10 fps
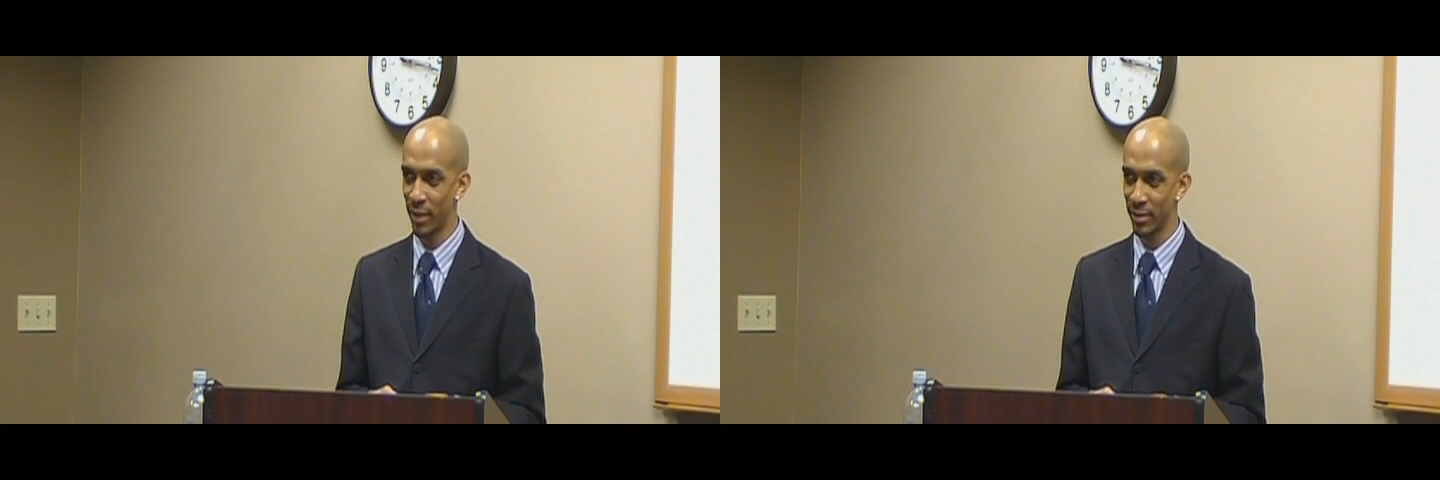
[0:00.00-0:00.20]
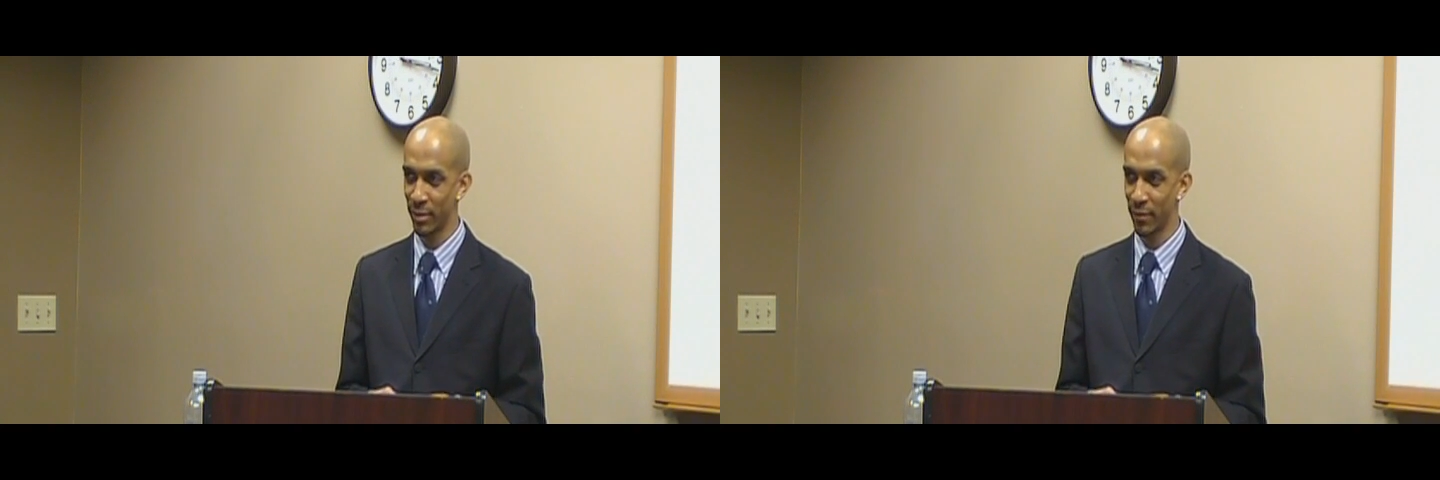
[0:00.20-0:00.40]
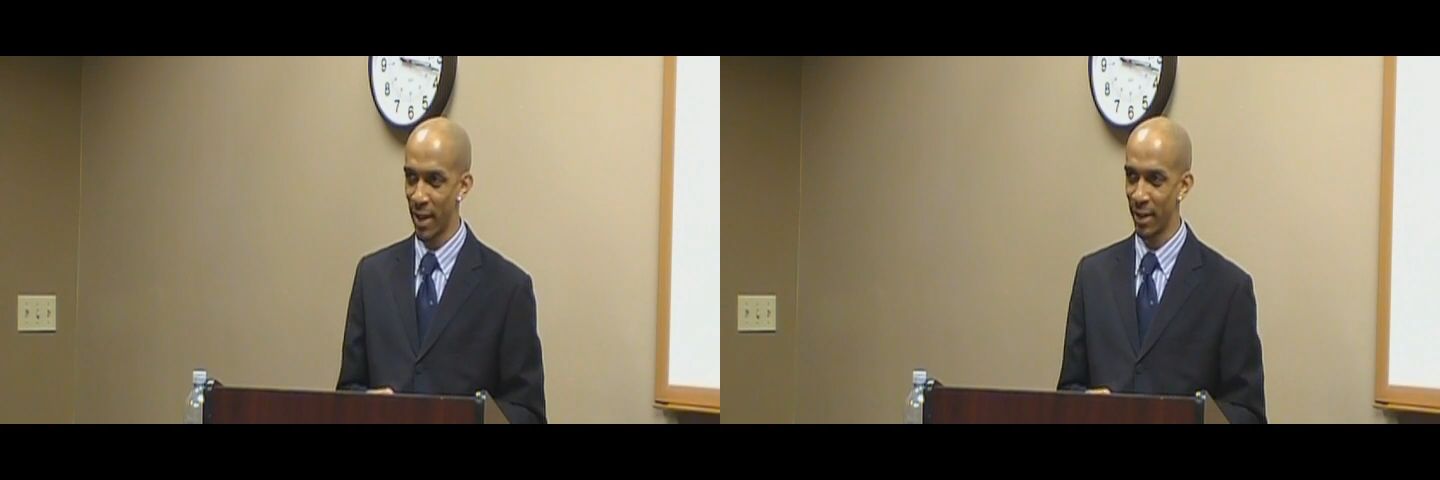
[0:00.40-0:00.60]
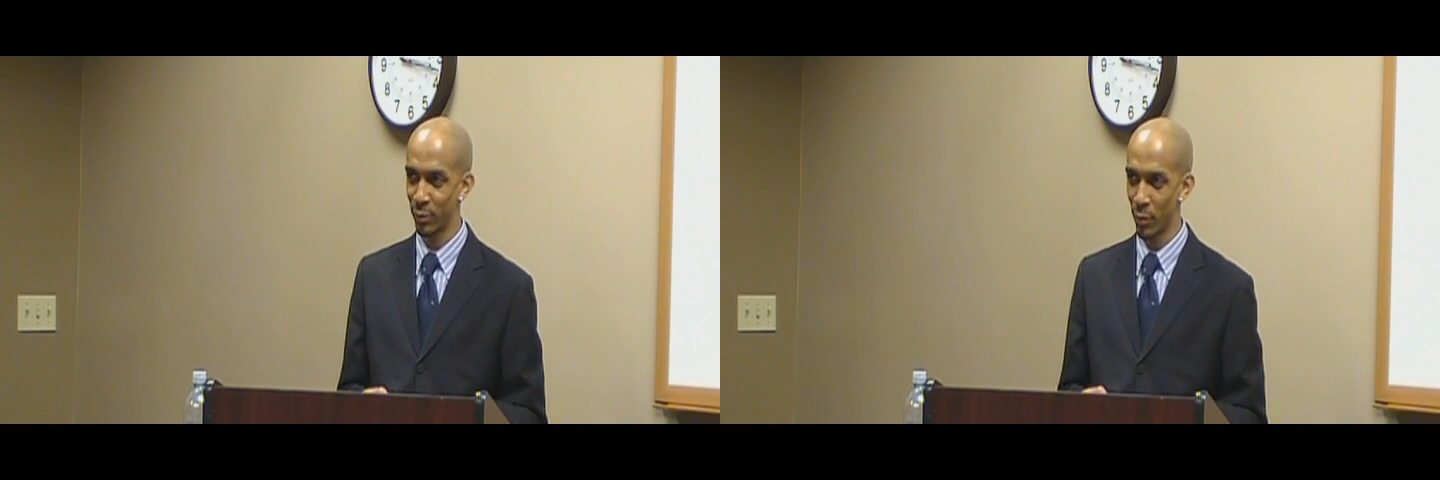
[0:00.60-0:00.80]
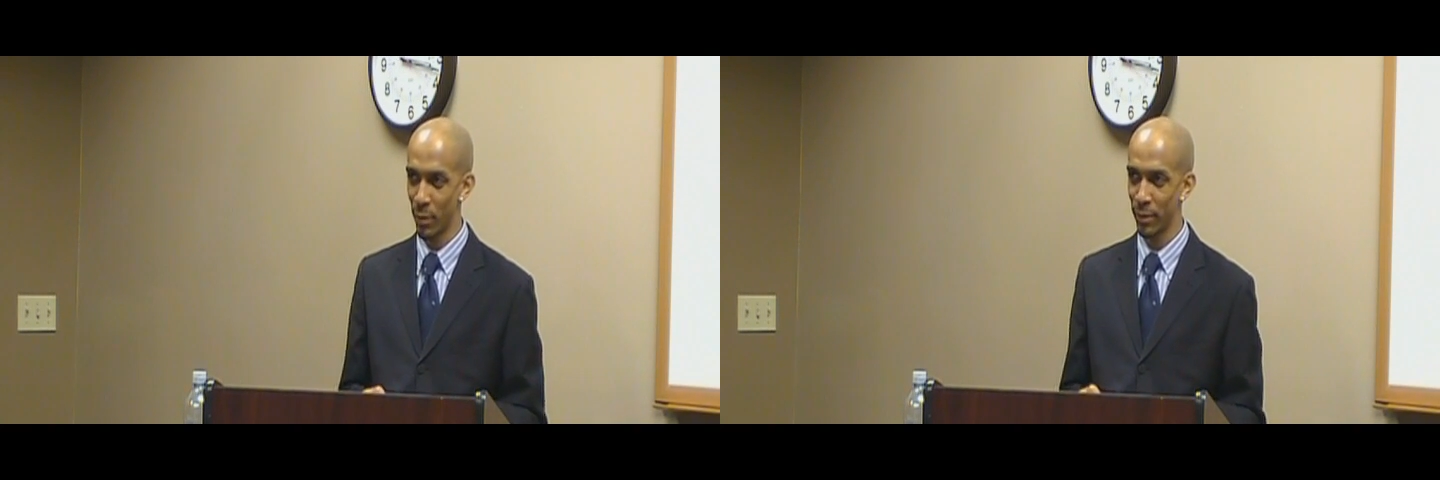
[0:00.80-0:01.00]
gets the finest
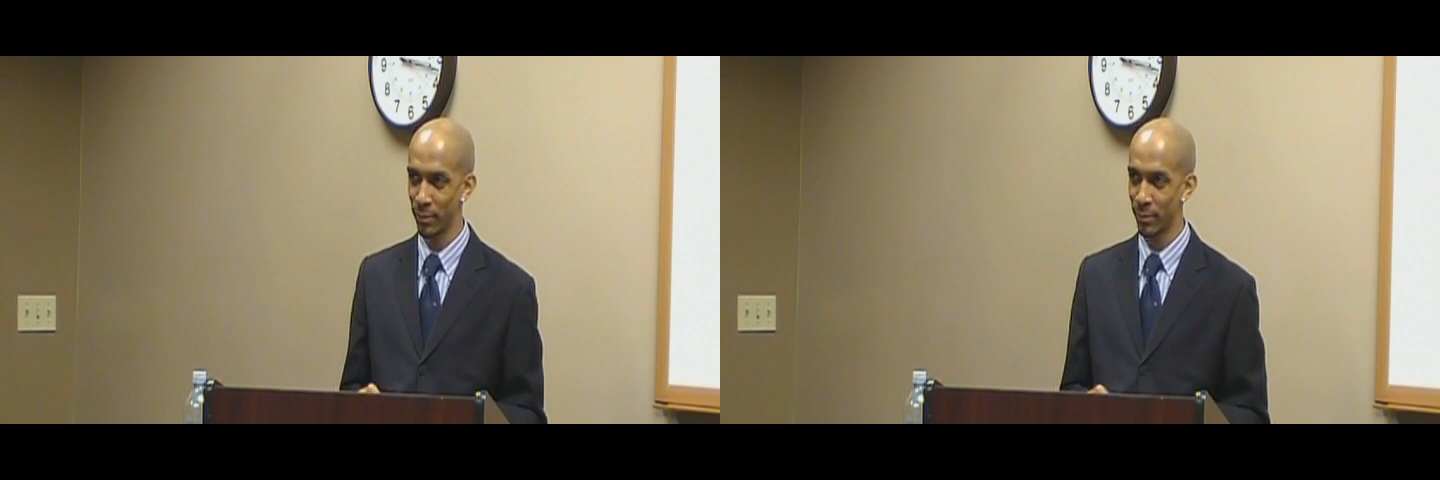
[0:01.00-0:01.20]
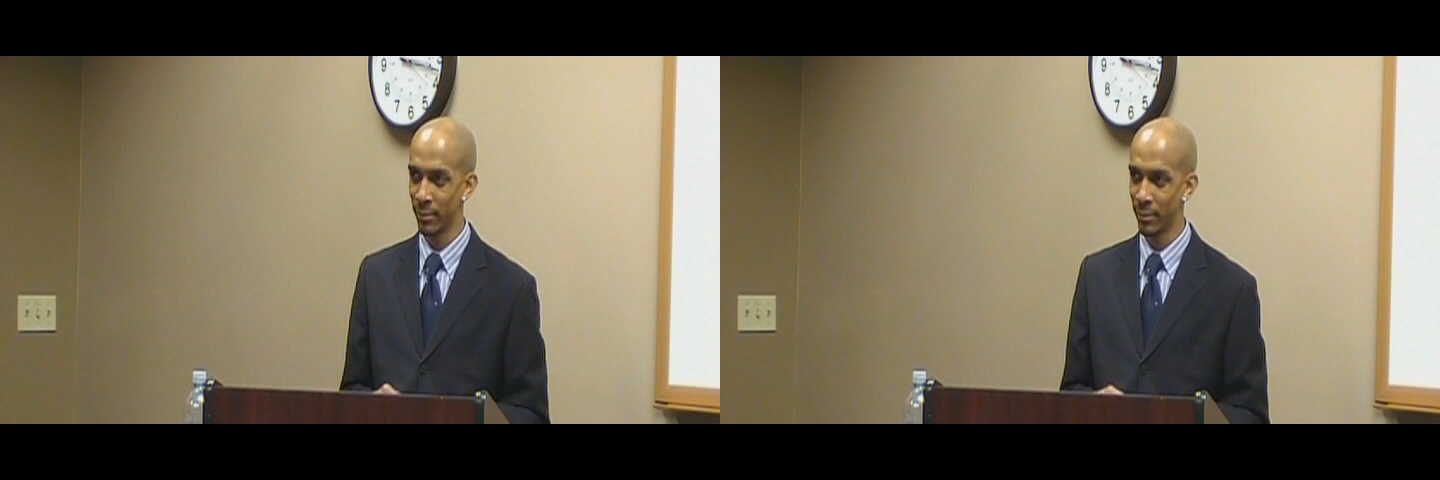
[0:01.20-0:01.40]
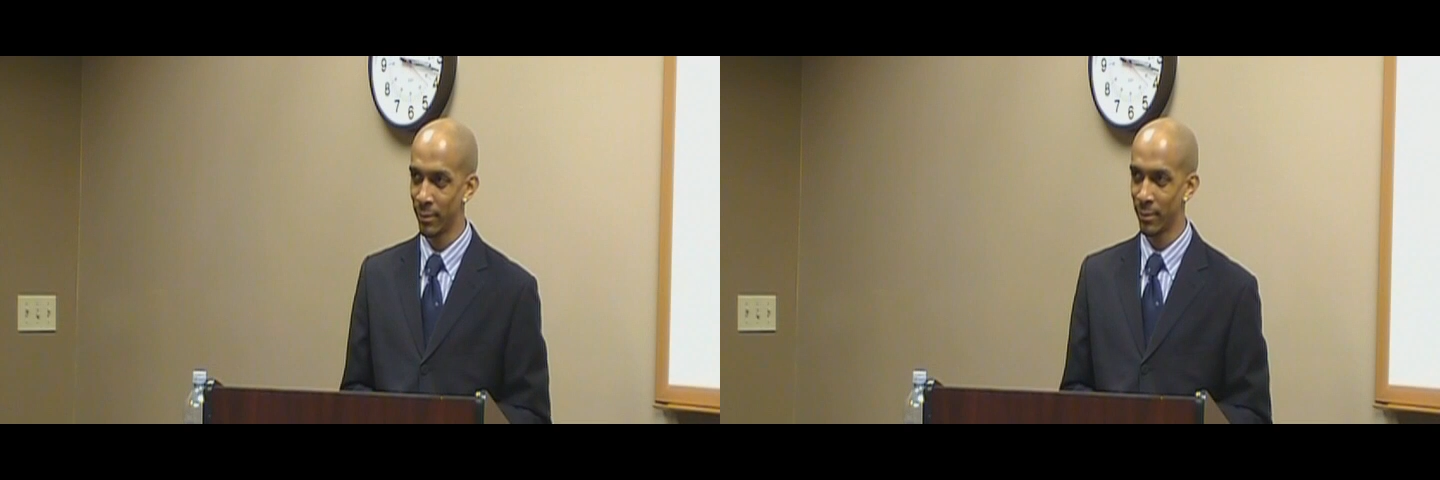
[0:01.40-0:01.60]
woman? Y'all